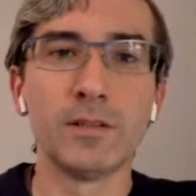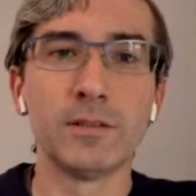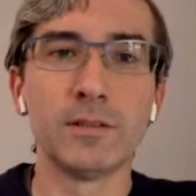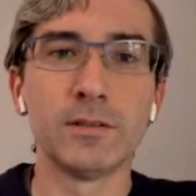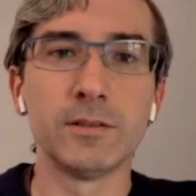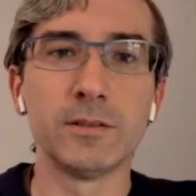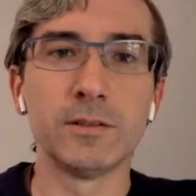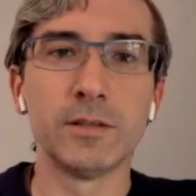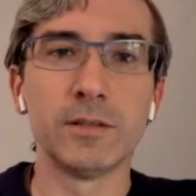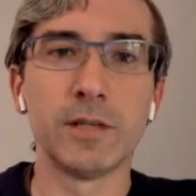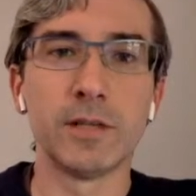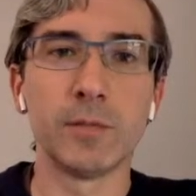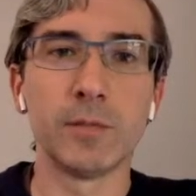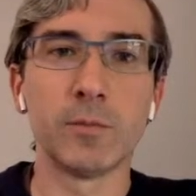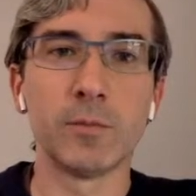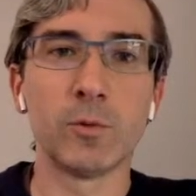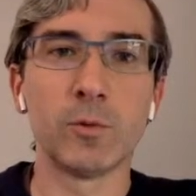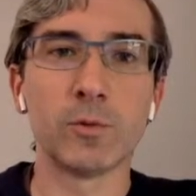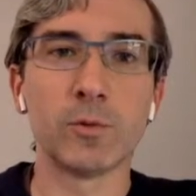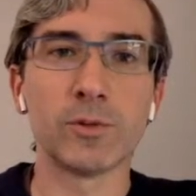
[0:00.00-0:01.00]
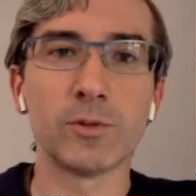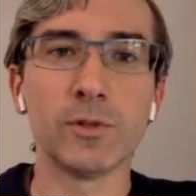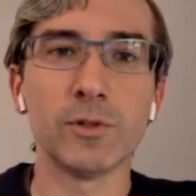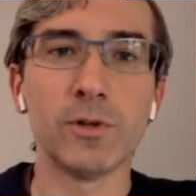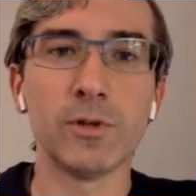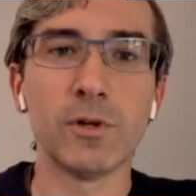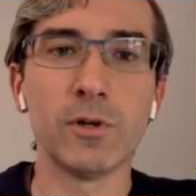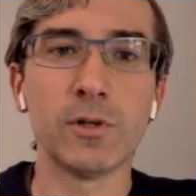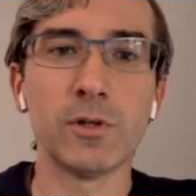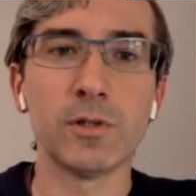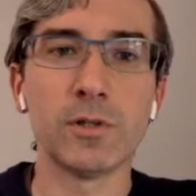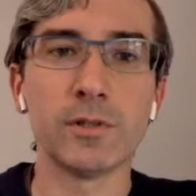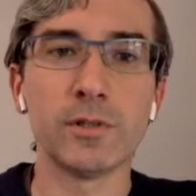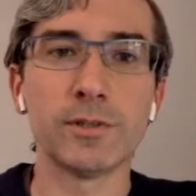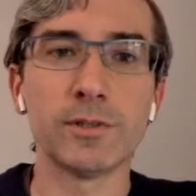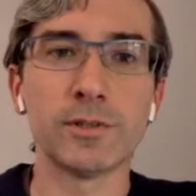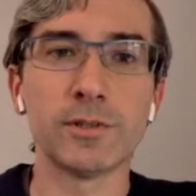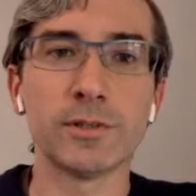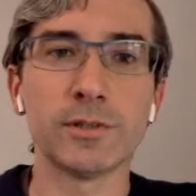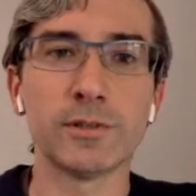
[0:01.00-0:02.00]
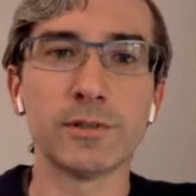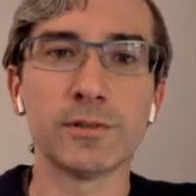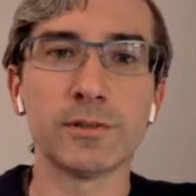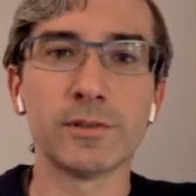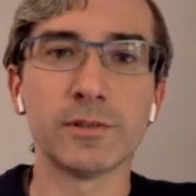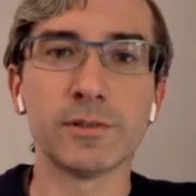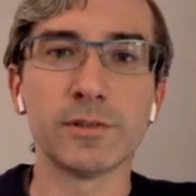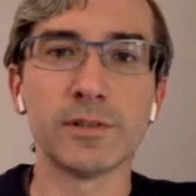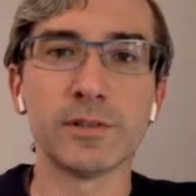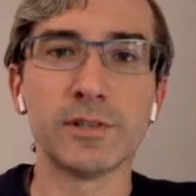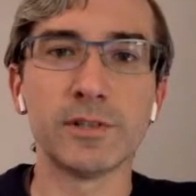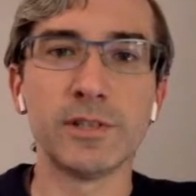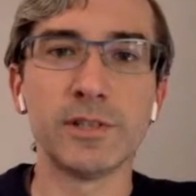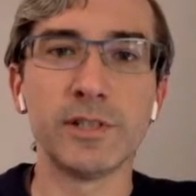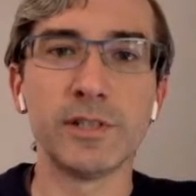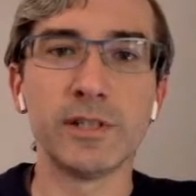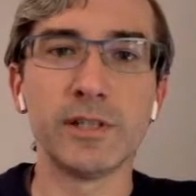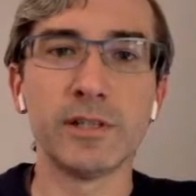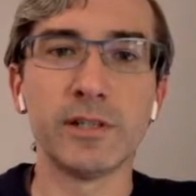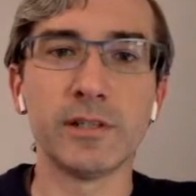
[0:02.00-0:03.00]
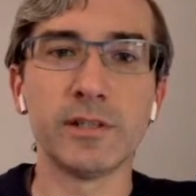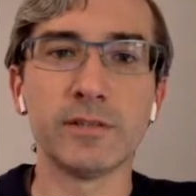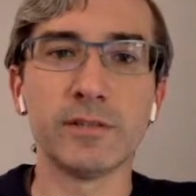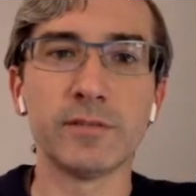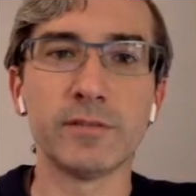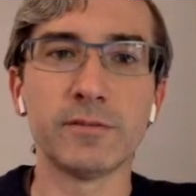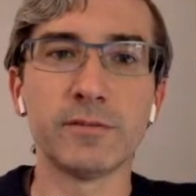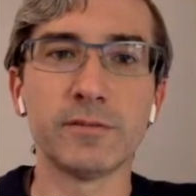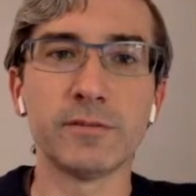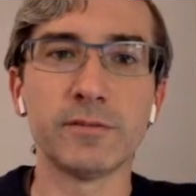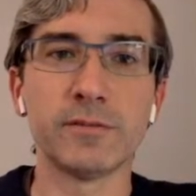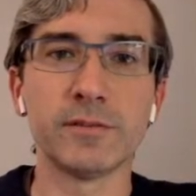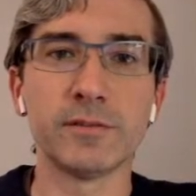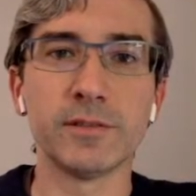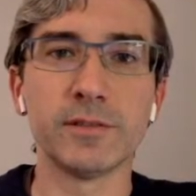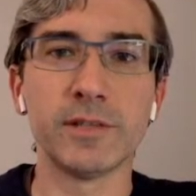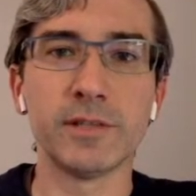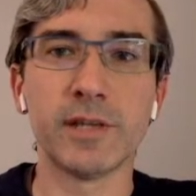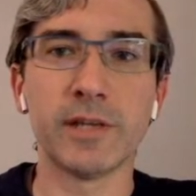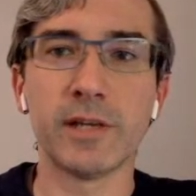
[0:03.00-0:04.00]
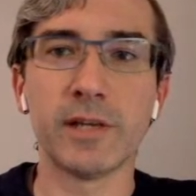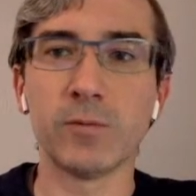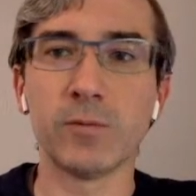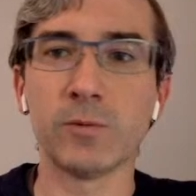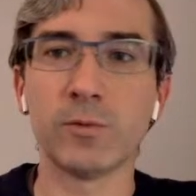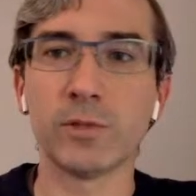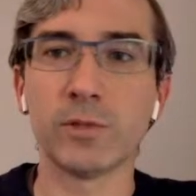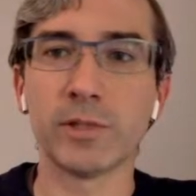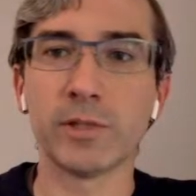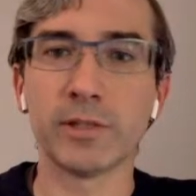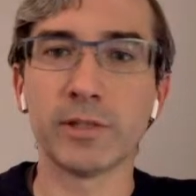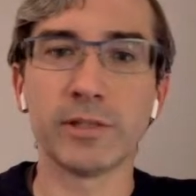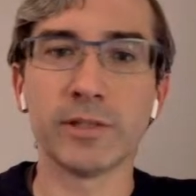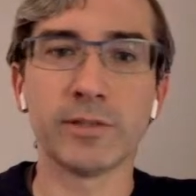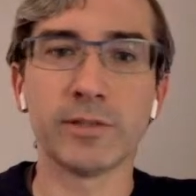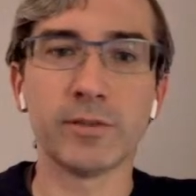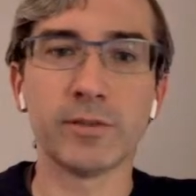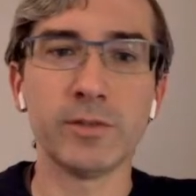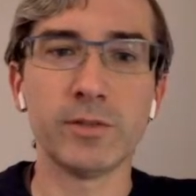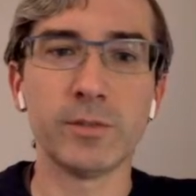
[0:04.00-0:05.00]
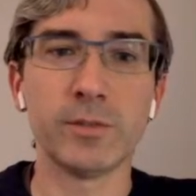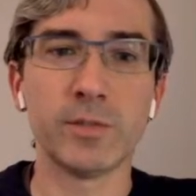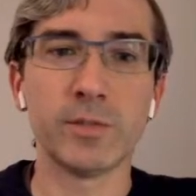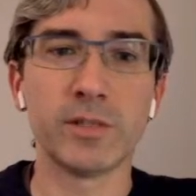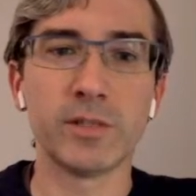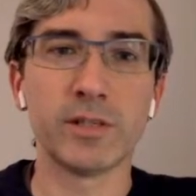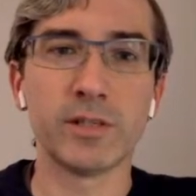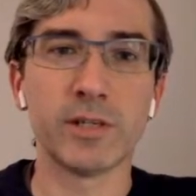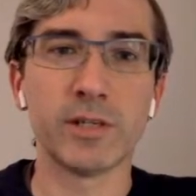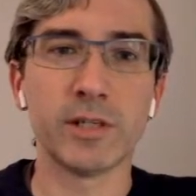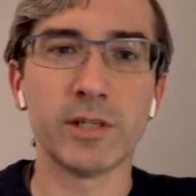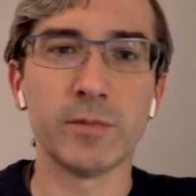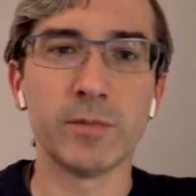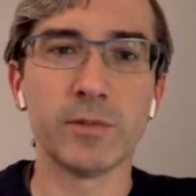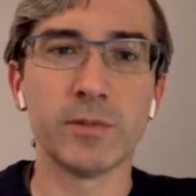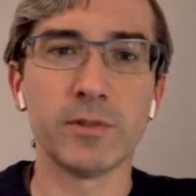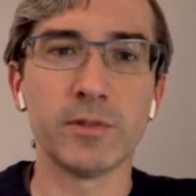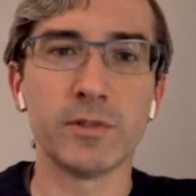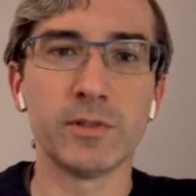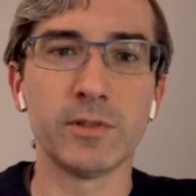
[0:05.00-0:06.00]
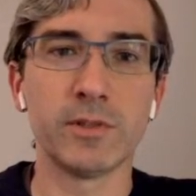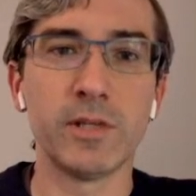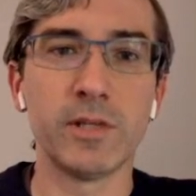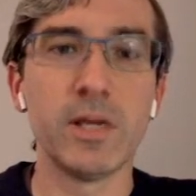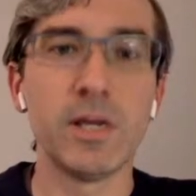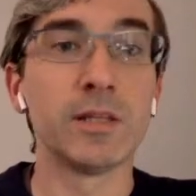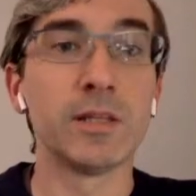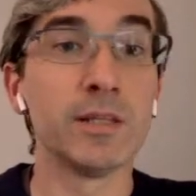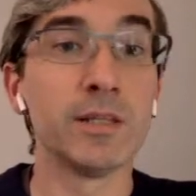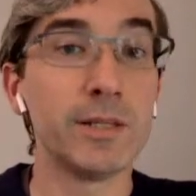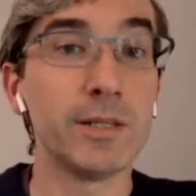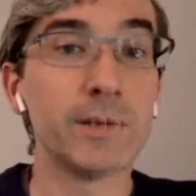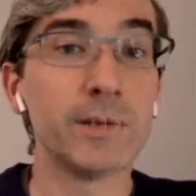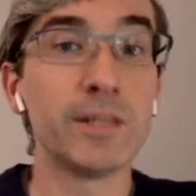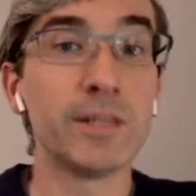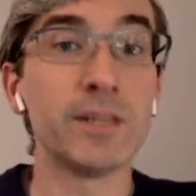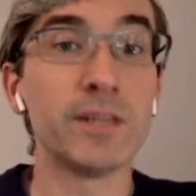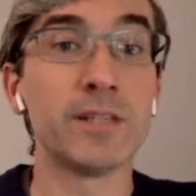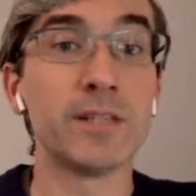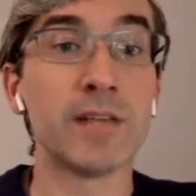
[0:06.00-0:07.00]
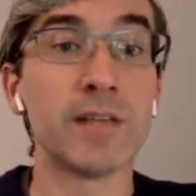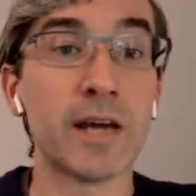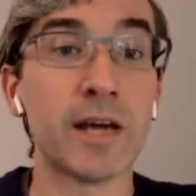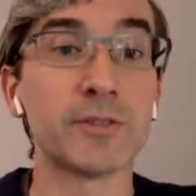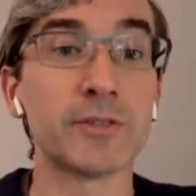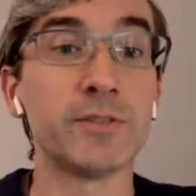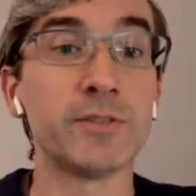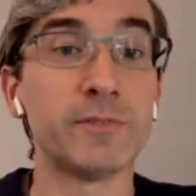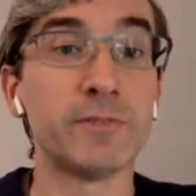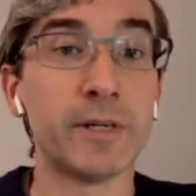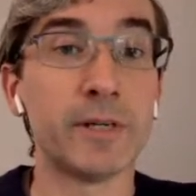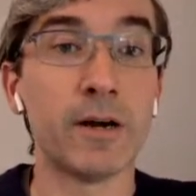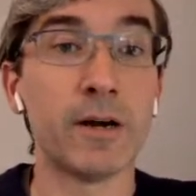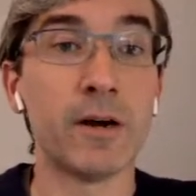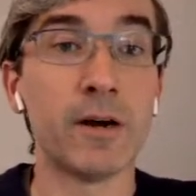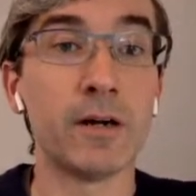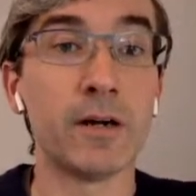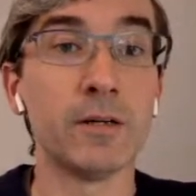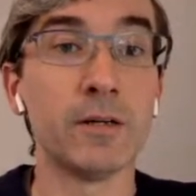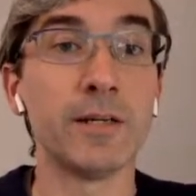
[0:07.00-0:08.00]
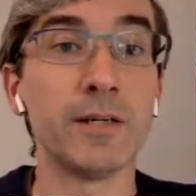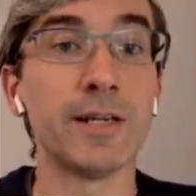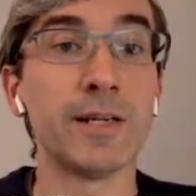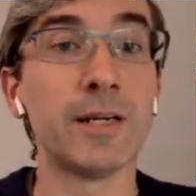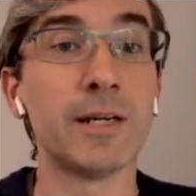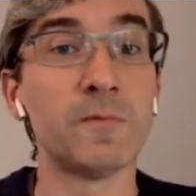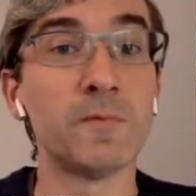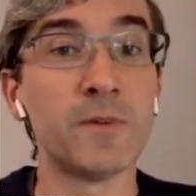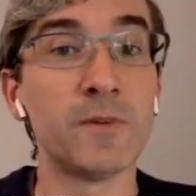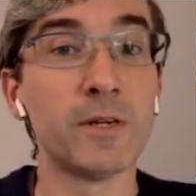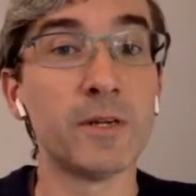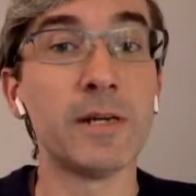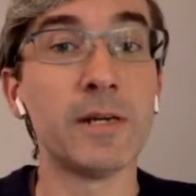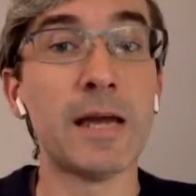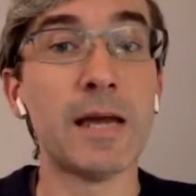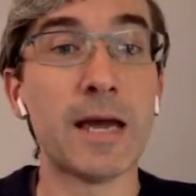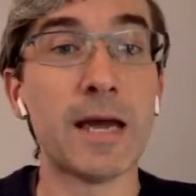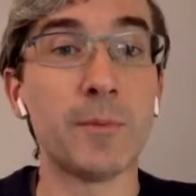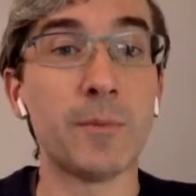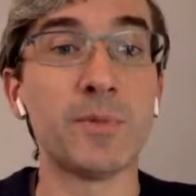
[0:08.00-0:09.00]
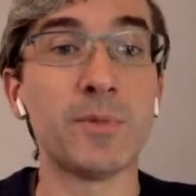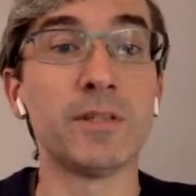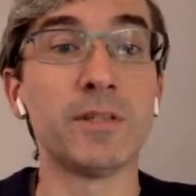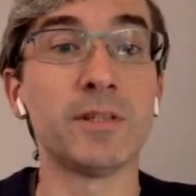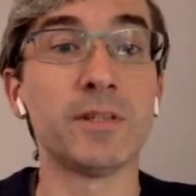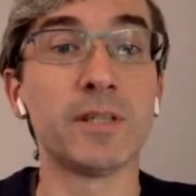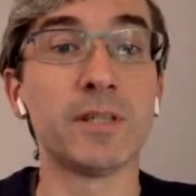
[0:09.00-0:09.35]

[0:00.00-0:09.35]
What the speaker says: Night moles lost. CDF. Yeah, we'll look at this. Oh, it's a big document. Leak rate is actually very hard, and I'm very happy that they